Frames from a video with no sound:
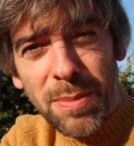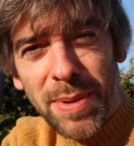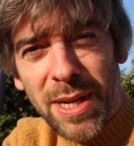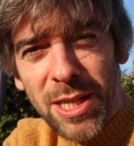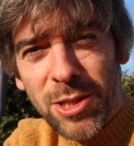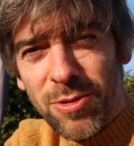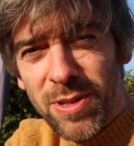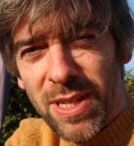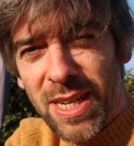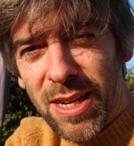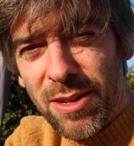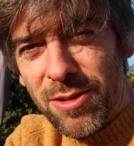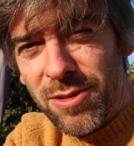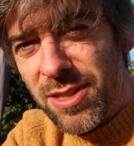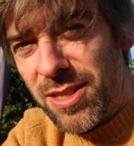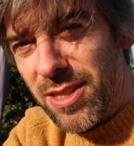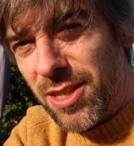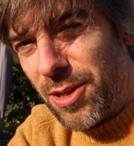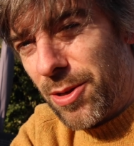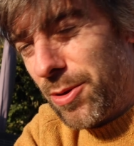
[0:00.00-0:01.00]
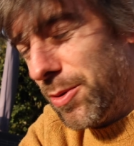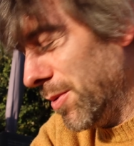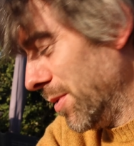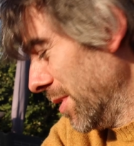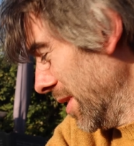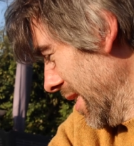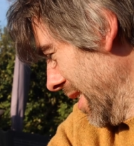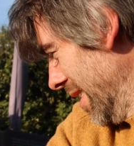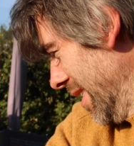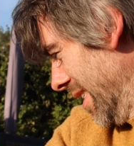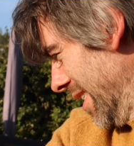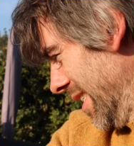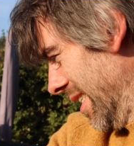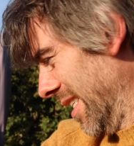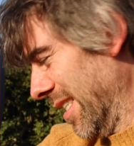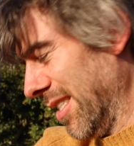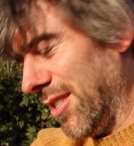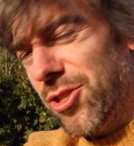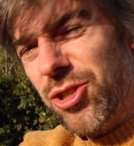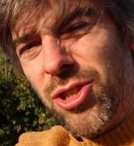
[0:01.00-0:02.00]
battery now, so
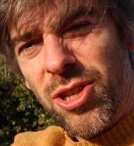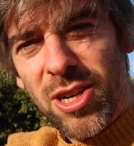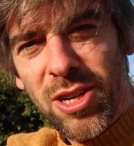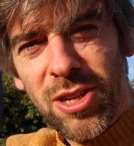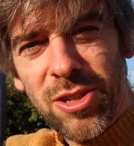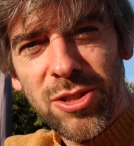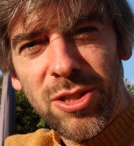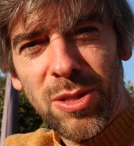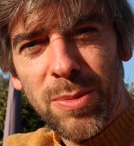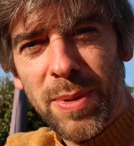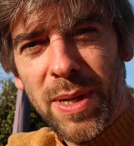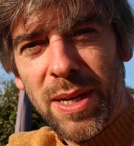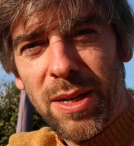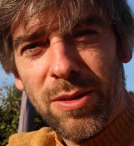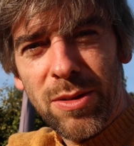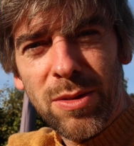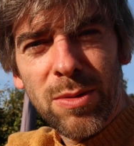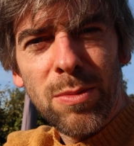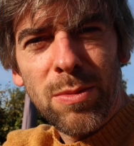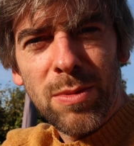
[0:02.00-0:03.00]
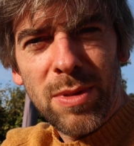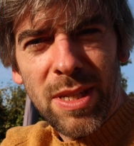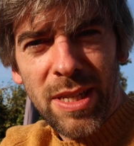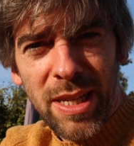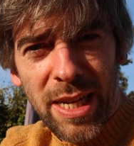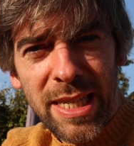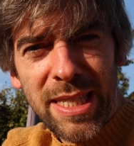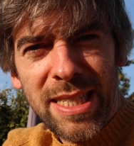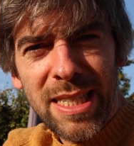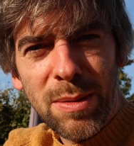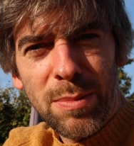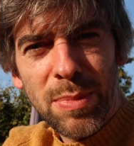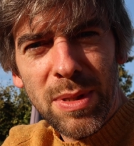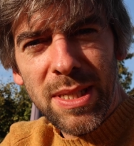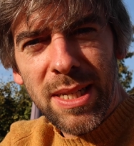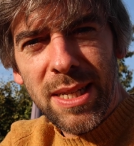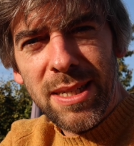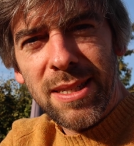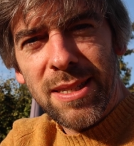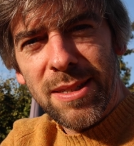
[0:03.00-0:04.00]
it's charged about, what was that,
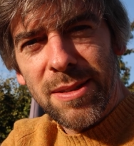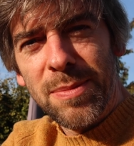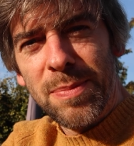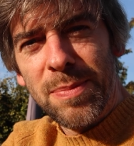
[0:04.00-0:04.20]
18%?